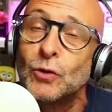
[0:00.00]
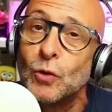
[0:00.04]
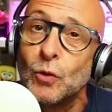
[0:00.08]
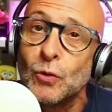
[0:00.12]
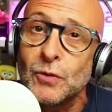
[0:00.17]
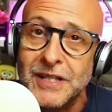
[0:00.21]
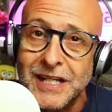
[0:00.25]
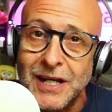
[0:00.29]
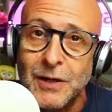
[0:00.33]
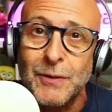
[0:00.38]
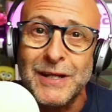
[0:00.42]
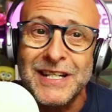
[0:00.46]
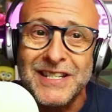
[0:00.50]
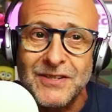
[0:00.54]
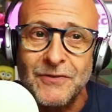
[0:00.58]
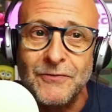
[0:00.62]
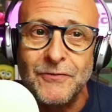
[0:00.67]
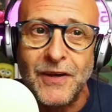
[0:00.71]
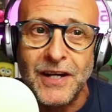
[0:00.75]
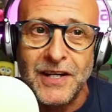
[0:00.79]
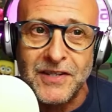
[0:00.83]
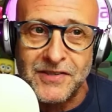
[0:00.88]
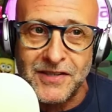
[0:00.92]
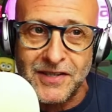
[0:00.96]
audio
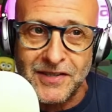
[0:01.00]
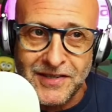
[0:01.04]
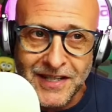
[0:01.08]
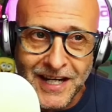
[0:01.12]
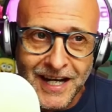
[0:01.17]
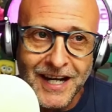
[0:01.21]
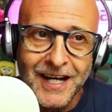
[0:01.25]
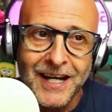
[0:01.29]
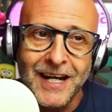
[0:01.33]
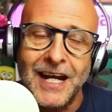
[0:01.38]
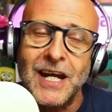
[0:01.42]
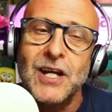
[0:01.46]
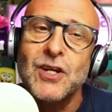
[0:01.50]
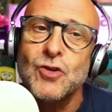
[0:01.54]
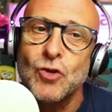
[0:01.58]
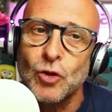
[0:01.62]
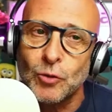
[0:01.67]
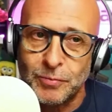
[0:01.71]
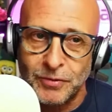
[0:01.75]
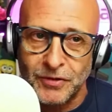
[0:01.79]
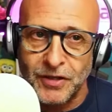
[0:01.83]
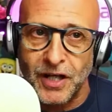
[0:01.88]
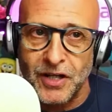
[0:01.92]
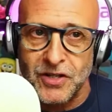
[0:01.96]
interfaces in your
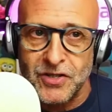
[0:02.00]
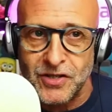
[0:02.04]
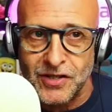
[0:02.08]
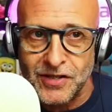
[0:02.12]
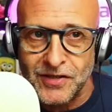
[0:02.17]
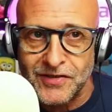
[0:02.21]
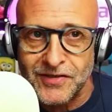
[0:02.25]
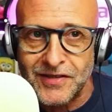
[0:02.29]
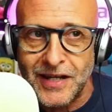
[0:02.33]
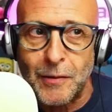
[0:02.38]
productions.